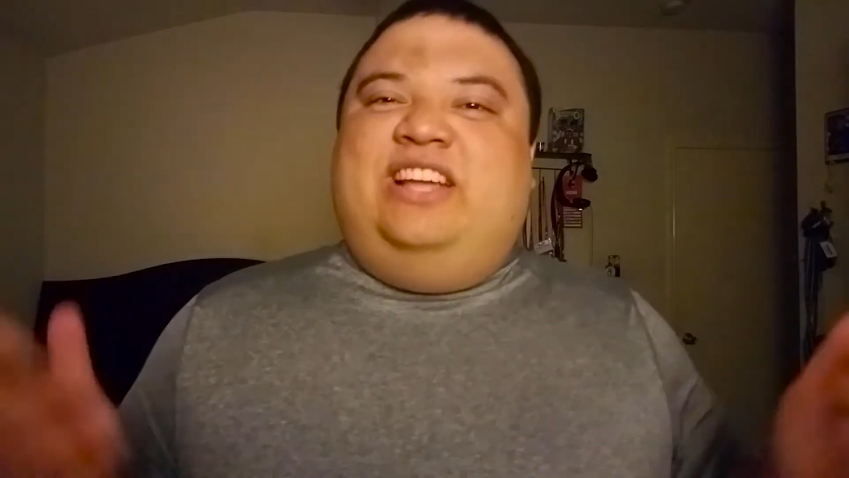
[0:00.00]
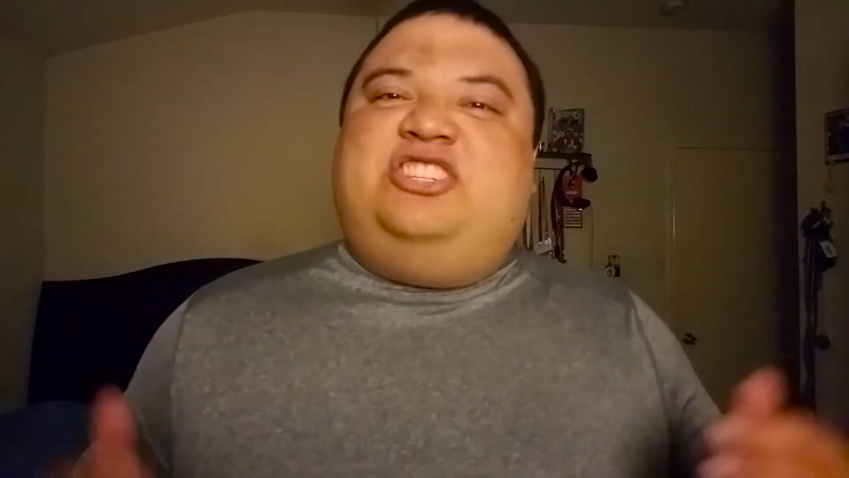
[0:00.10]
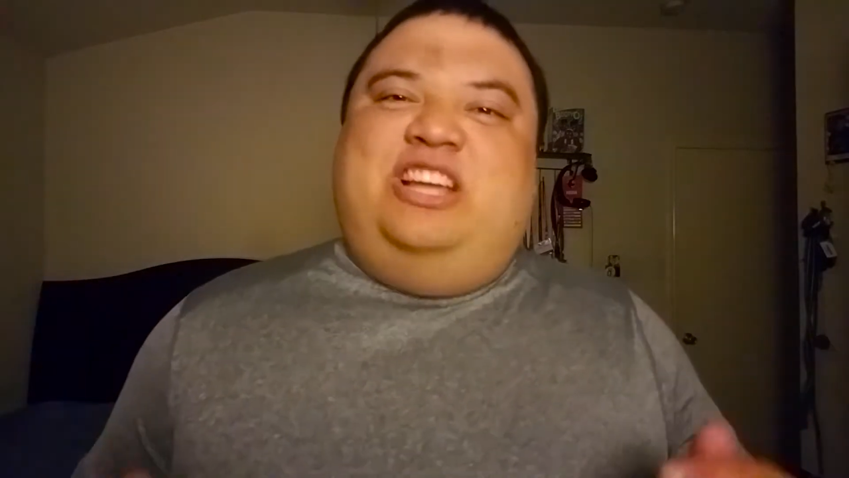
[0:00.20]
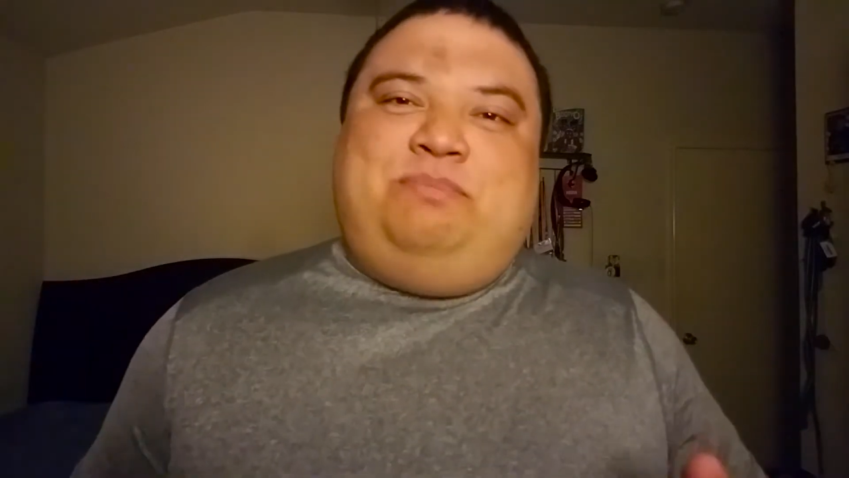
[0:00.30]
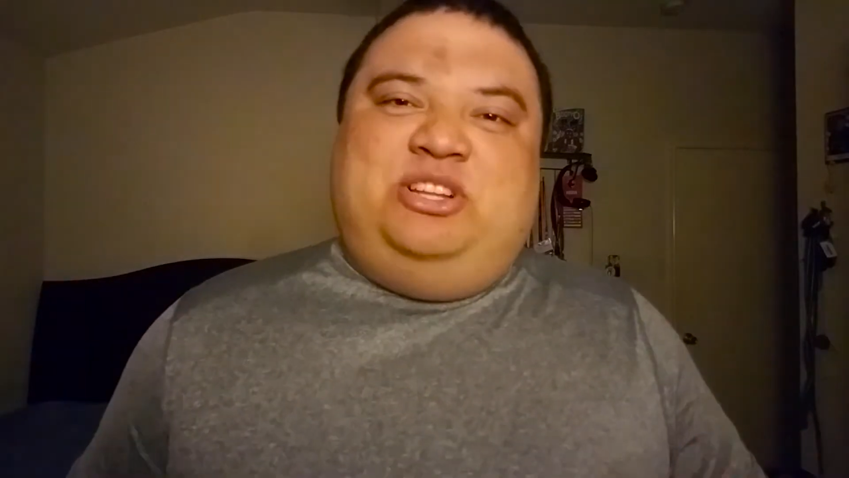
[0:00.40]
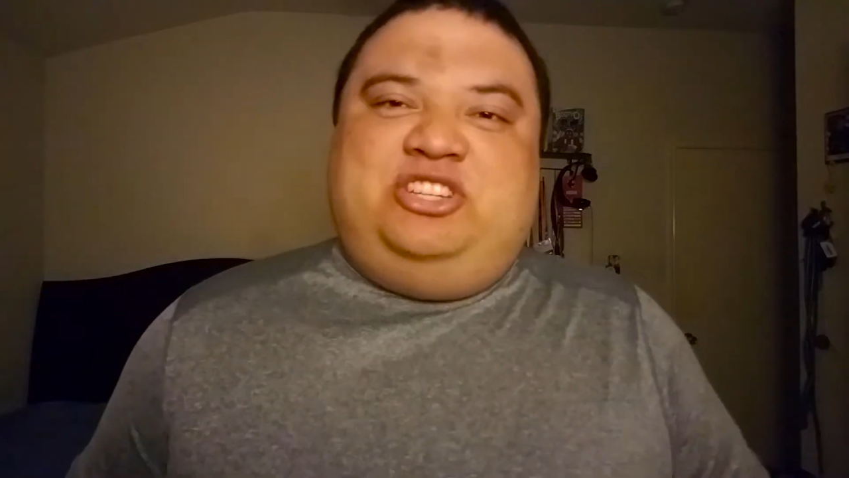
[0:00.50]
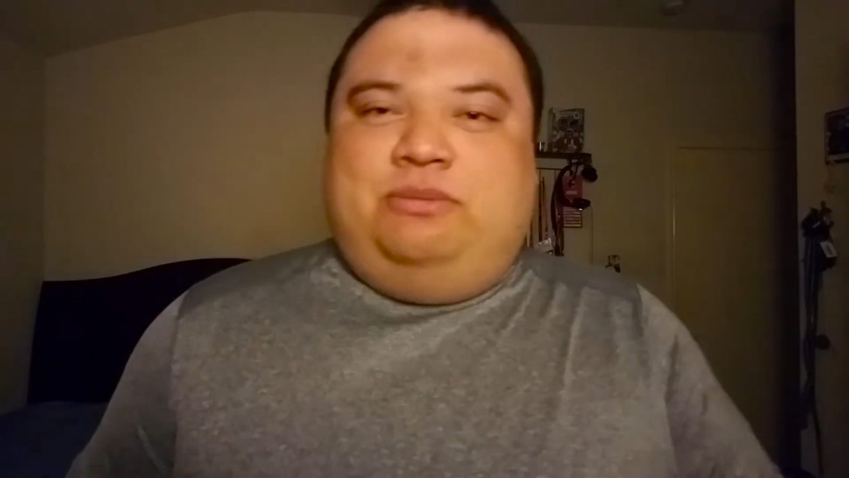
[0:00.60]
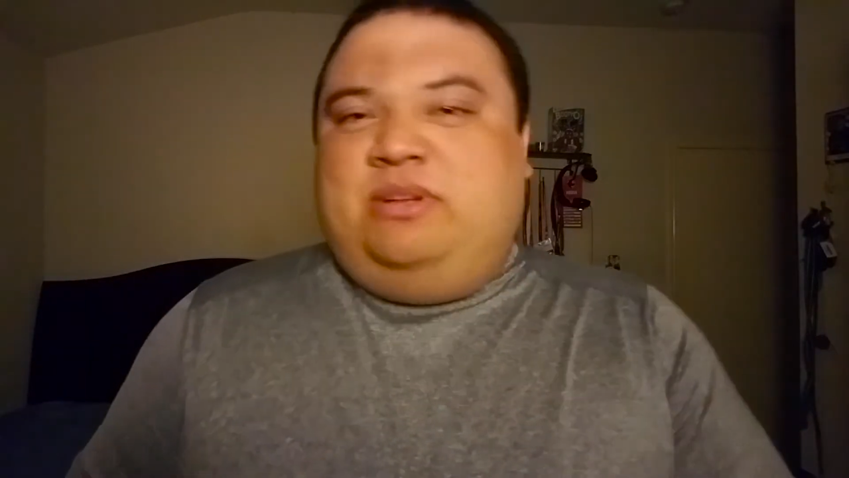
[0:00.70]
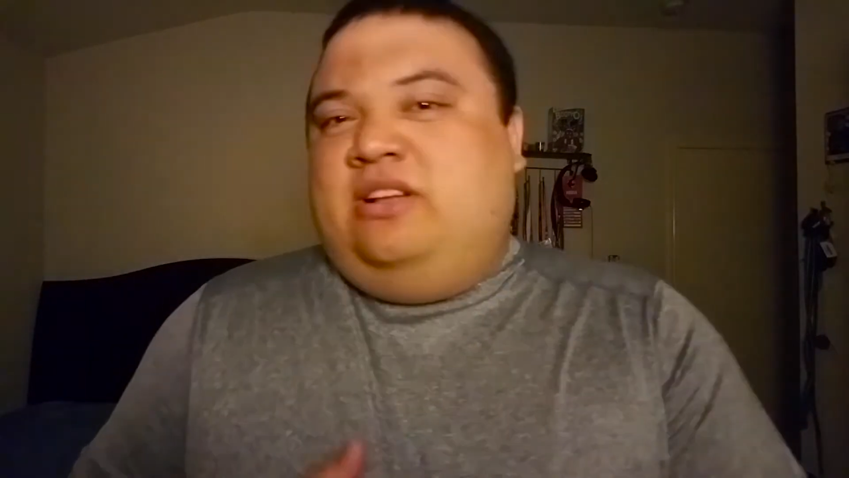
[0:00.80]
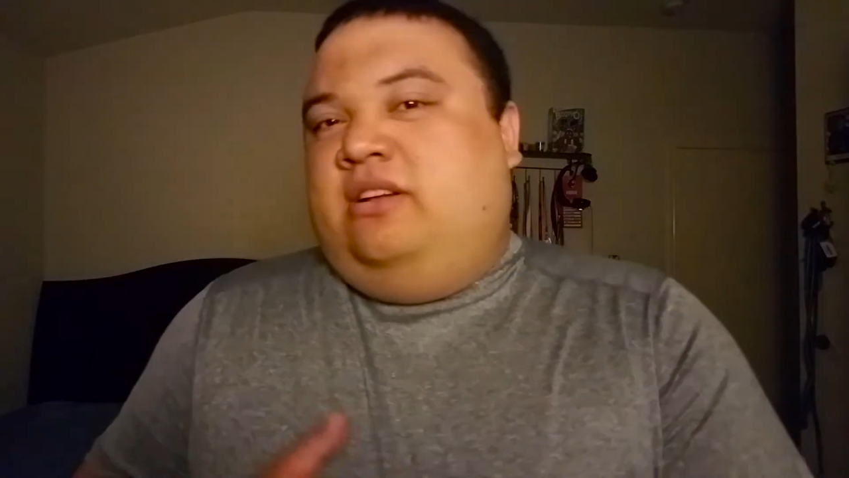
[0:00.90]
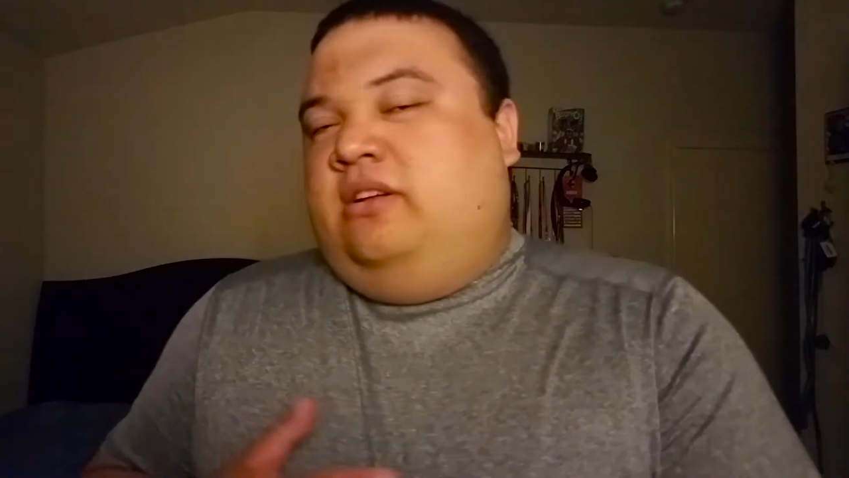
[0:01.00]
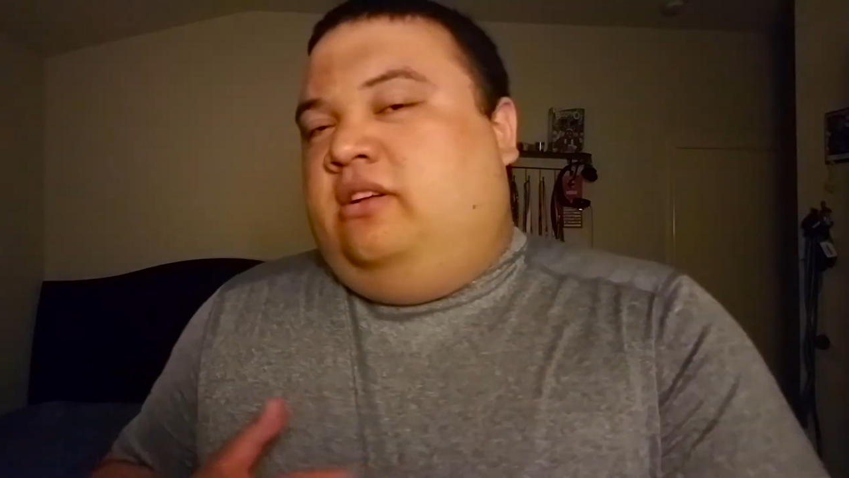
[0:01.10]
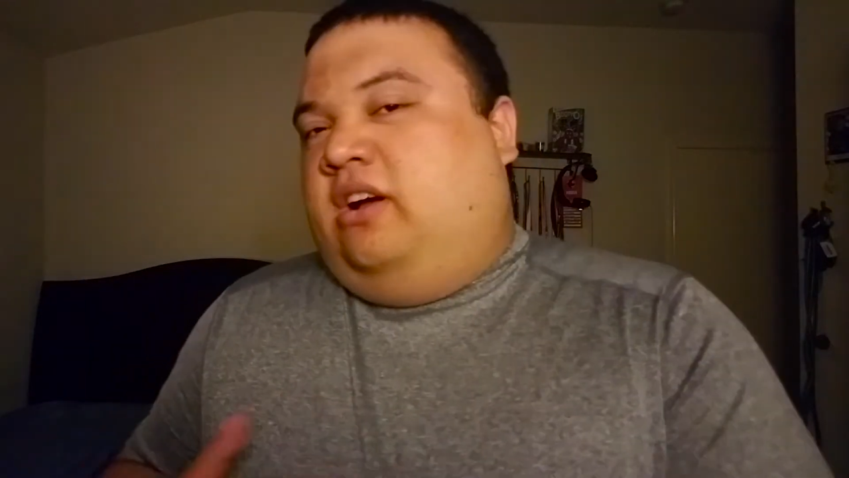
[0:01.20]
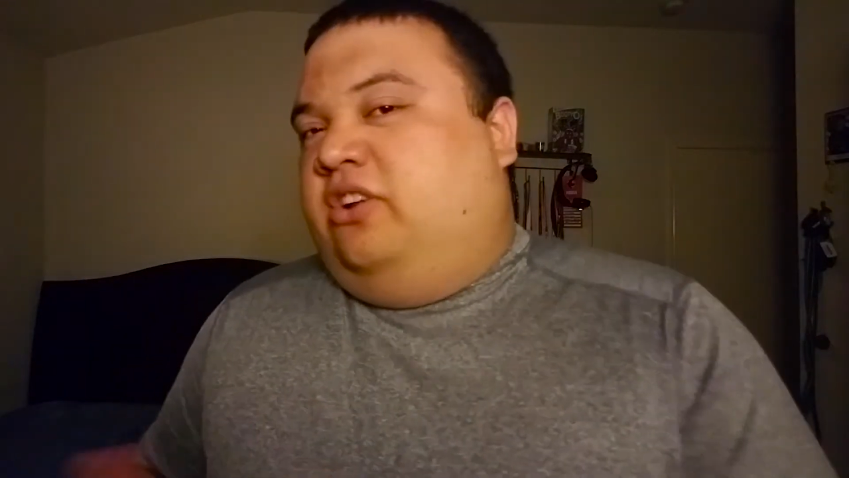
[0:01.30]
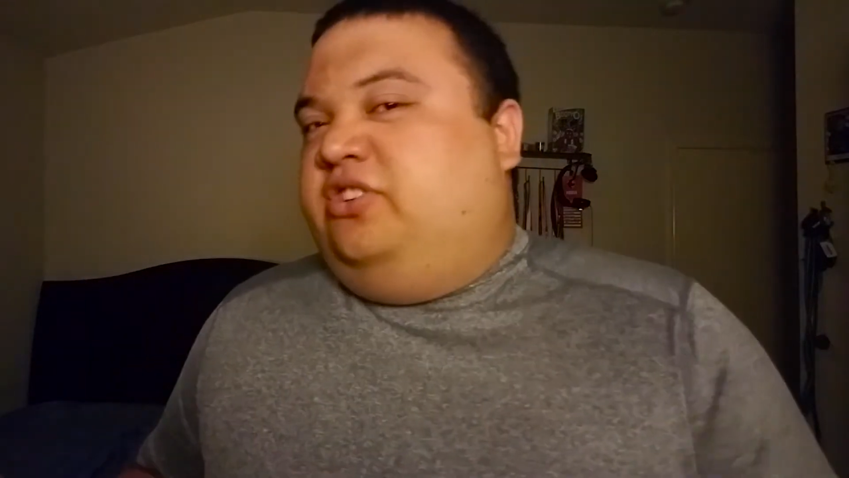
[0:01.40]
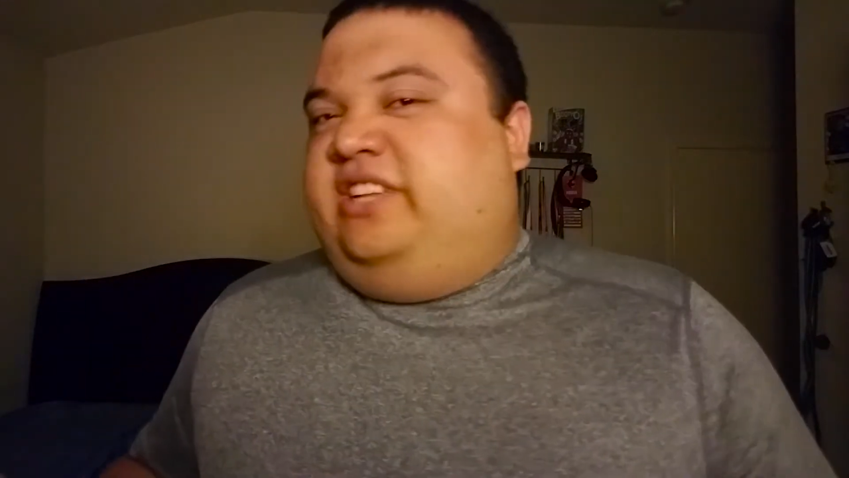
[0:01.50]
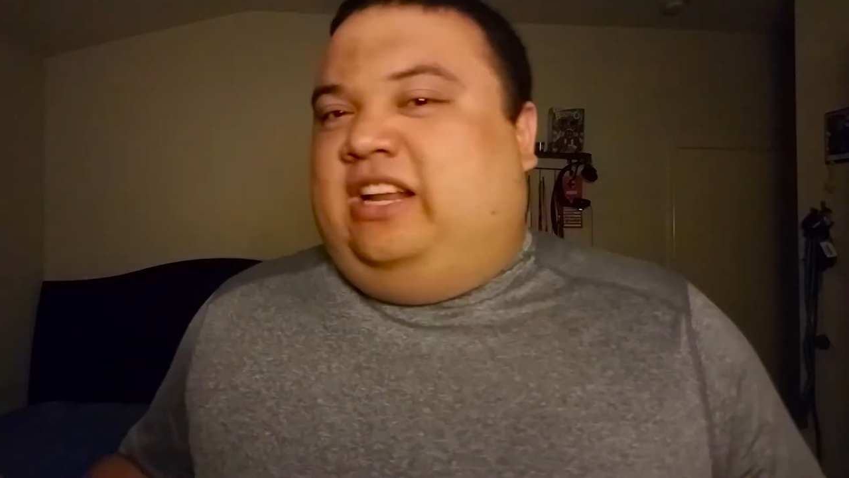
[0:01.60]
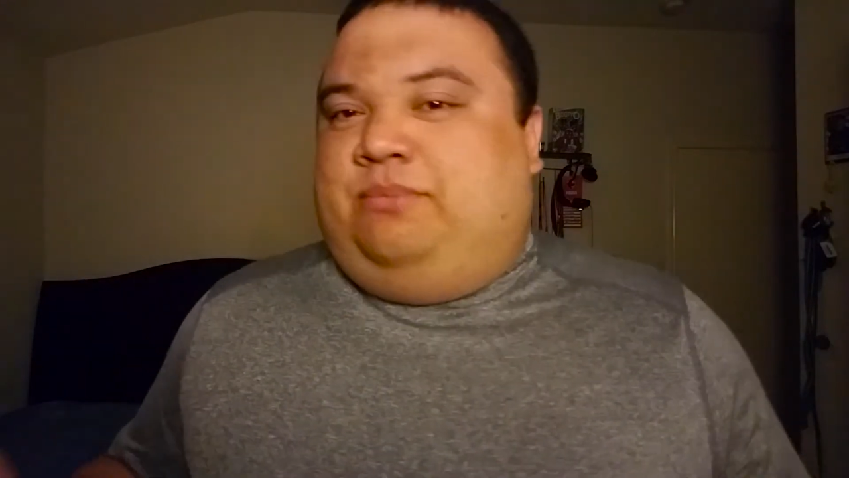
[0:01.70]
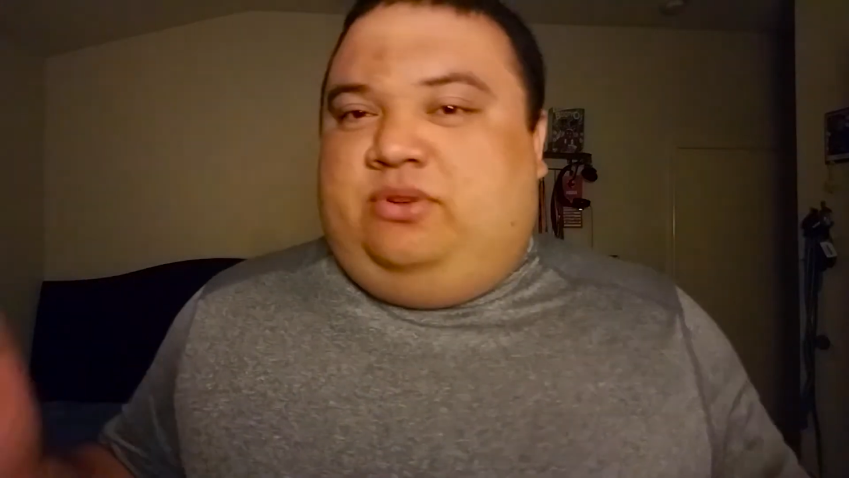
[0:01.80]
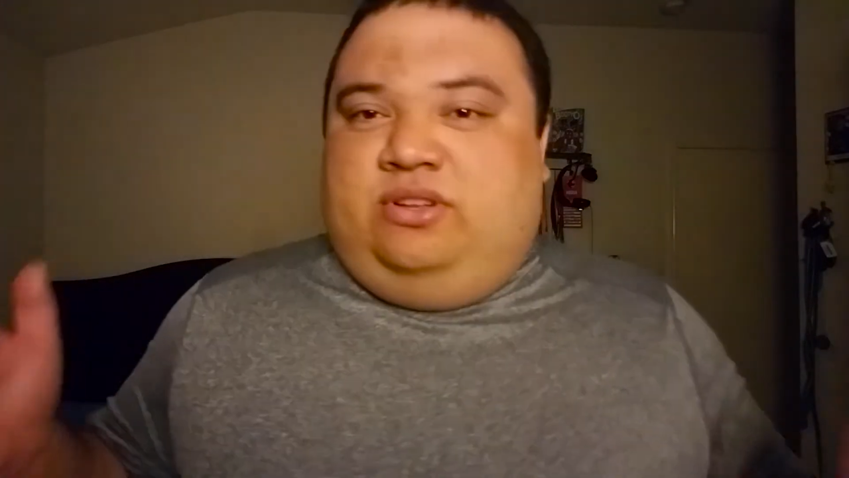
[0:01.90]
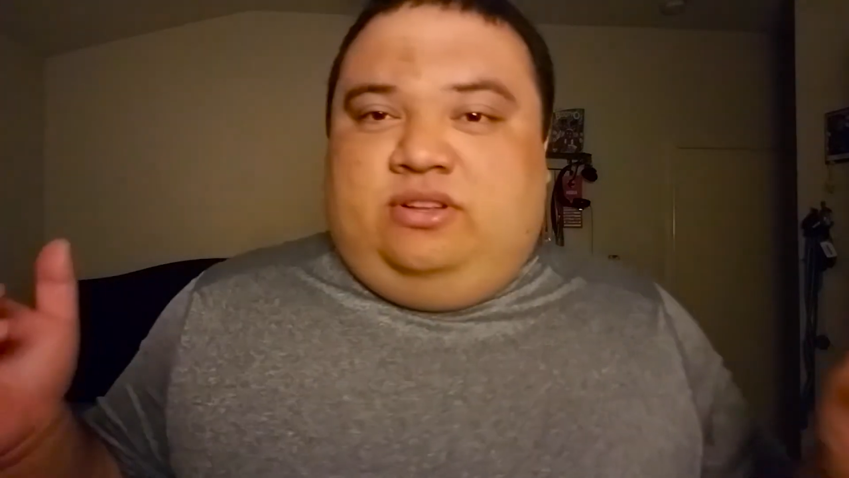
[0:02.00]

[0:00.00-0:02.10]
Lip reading: championship. Understandable.